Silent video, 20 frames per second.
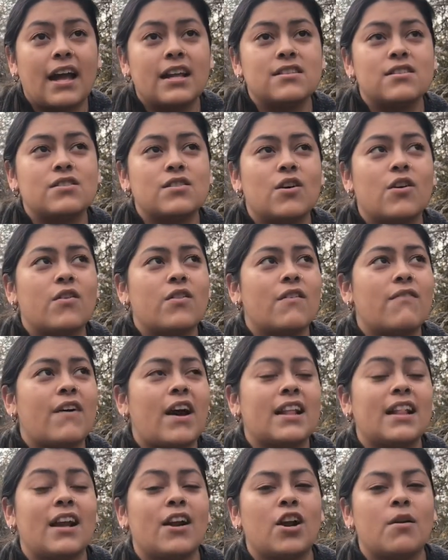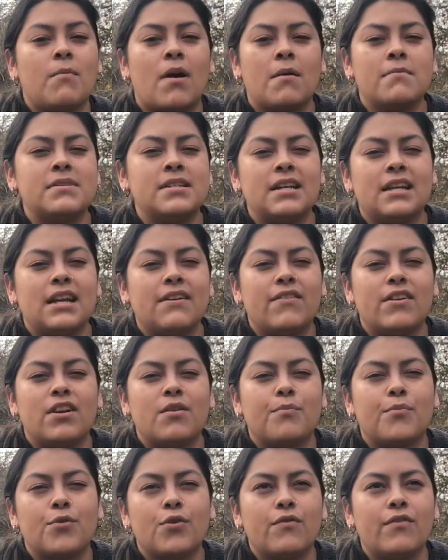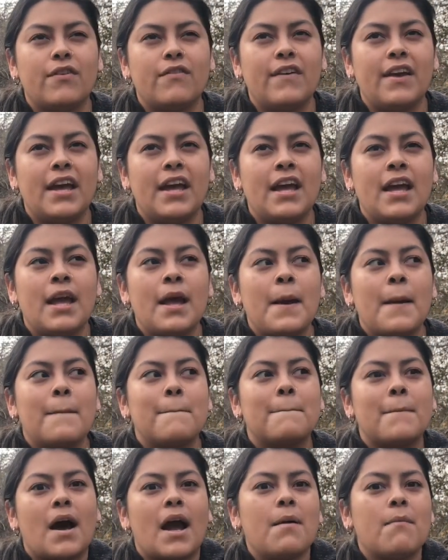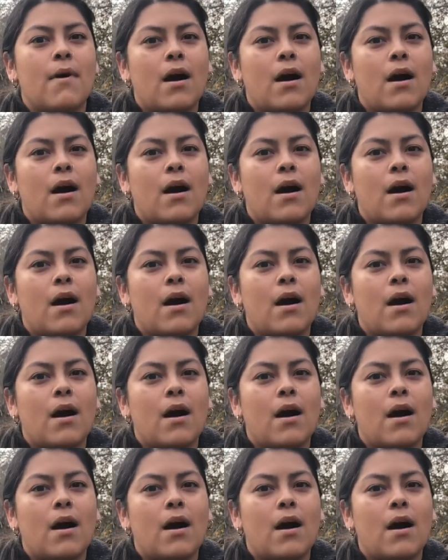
And so the fact that her mom didn't even approve of it, my